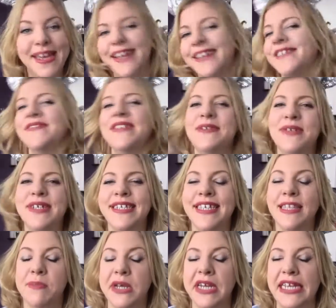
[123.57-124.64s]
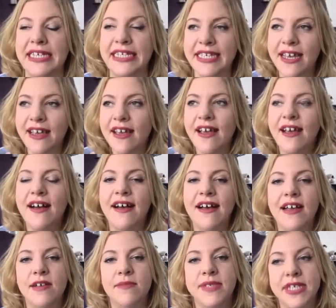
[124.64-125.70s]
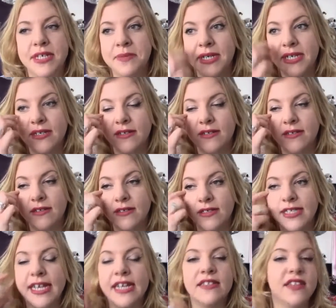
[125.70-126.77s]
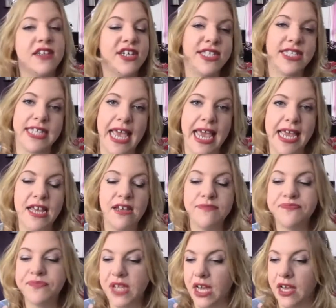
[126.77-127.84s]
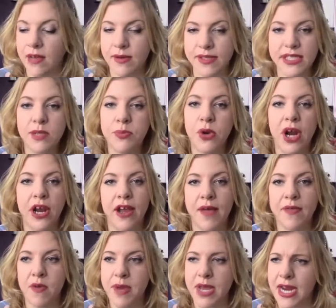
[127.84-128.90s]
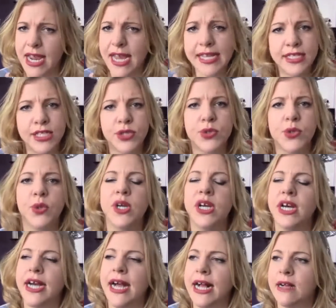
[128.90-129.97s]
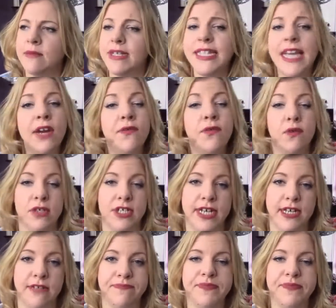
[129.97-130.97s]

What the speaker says: I really wanted to see the bunnies. So my second to last day, it's in the programme. They're meeting at Casey's Corner at 10:40.